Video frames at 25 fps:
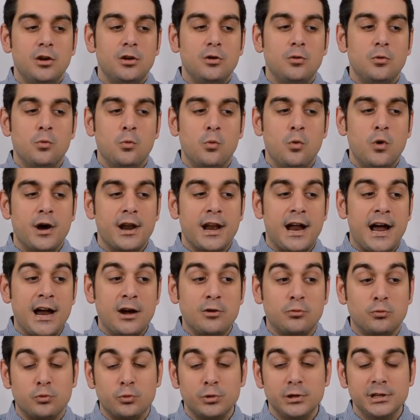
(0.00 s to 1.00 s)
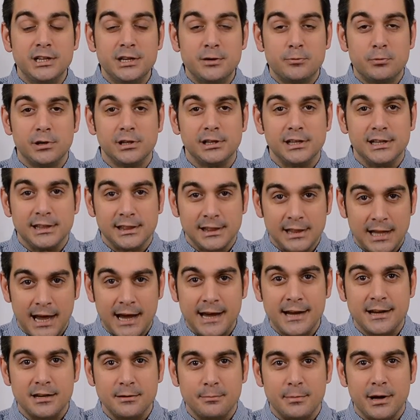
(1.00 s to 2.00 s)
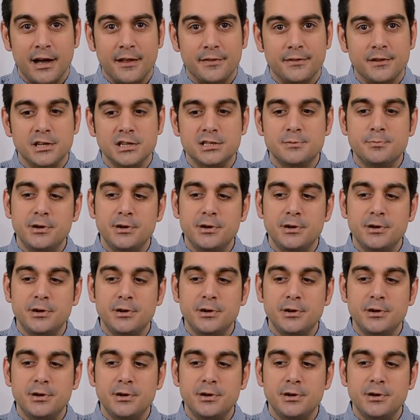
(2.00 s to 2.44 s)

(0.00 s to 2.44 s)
what I really, really like about this,